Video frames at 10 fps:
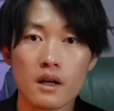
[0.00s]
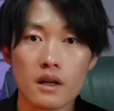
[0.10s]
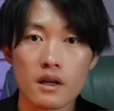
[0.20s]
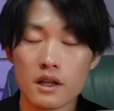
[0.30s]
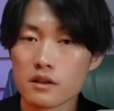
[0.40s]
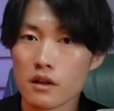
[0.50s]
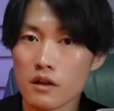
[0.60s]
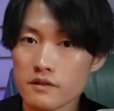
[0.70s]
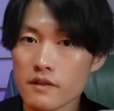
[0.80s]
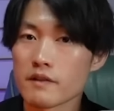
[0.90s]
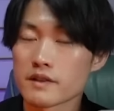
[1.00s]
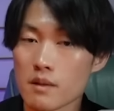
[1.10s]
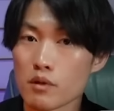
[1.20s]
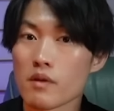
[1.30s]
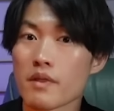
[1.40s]
It closely
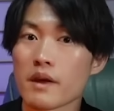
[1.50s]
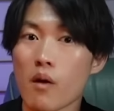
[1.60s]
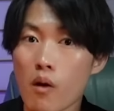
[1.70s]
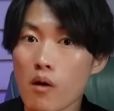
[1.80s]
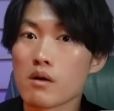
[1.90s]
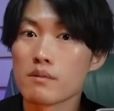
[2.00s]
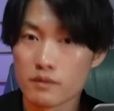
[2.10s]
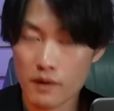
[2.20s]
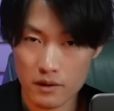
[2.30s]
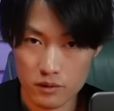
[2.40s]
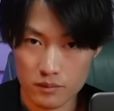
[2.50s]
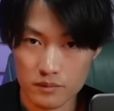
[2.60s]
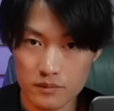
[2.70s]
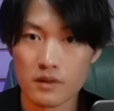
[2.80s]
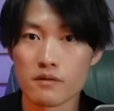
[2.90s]
resembled the orb dragon
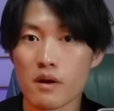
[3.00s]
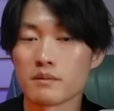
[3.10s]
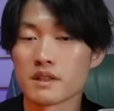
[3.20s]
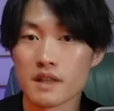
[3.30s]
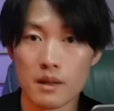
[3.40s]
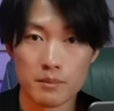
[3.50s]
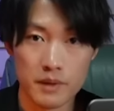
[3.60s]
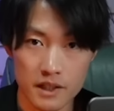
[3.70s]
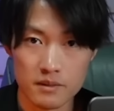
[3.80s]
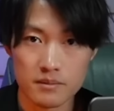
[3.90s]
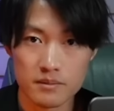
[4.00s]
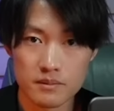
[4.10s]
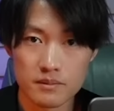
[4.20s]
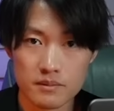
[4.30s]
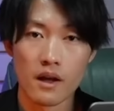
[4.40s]
from the Skypiea.
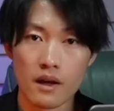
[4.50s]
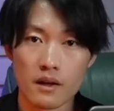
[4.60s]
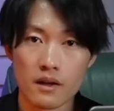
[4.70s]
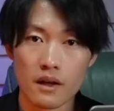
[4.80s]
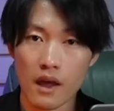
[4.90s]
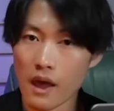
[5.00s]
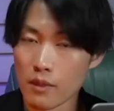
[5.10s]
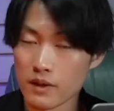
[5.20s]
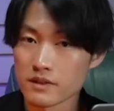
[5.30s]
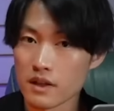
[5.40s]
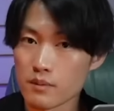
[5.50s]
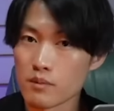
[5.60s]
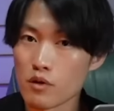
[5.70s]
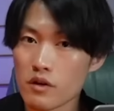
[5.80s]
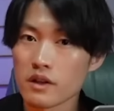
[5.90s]
And what's even
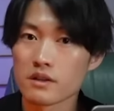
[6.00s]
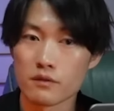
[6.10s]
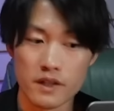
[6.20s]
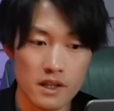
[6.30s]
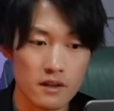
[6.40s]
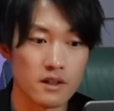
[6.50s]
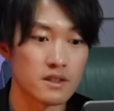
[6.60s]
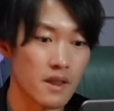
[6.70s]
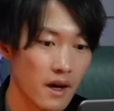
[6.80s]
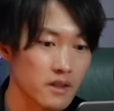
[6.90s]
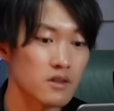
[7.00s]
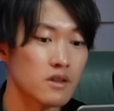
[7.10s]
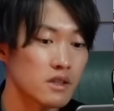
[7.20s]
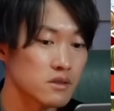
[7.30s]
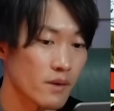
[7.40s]
more intriguing is that this
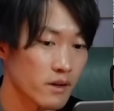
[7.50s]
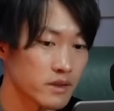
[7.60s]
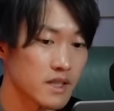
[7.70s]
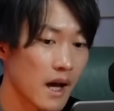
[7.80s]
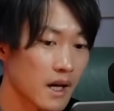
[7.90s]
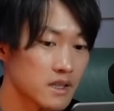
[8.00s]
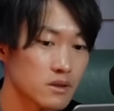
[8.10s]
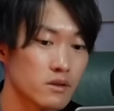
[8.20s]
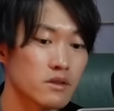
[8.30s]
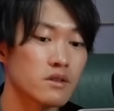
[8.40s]
dragon's eyes look